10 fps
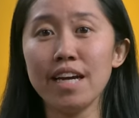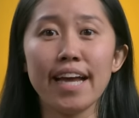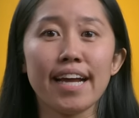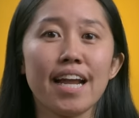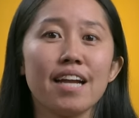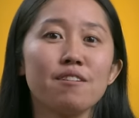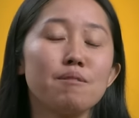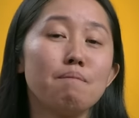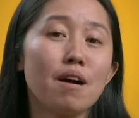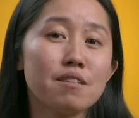It can handle
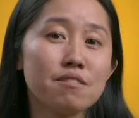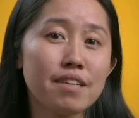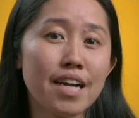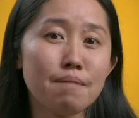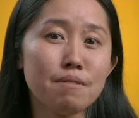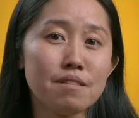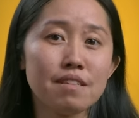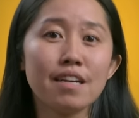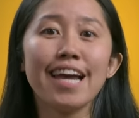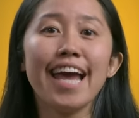the monster cameras
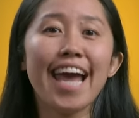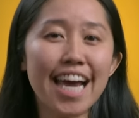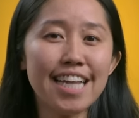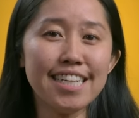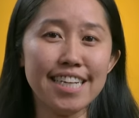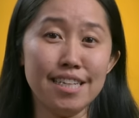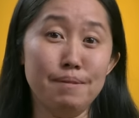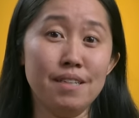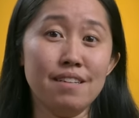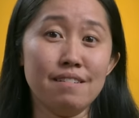and the itty
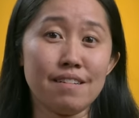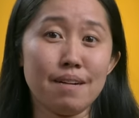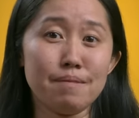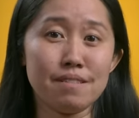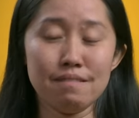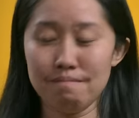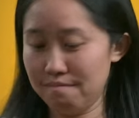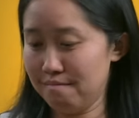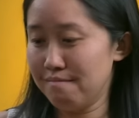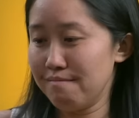bitty little cameras.
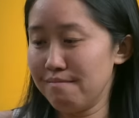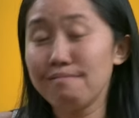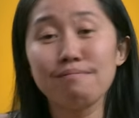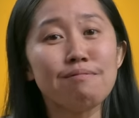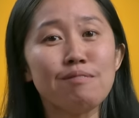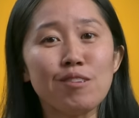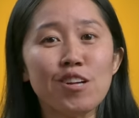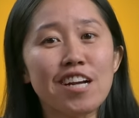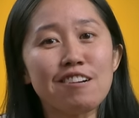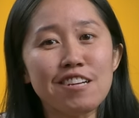
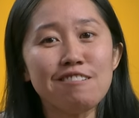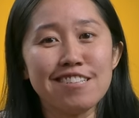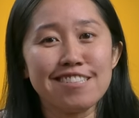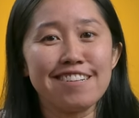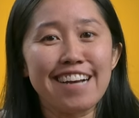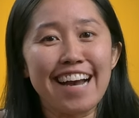Look how cute this little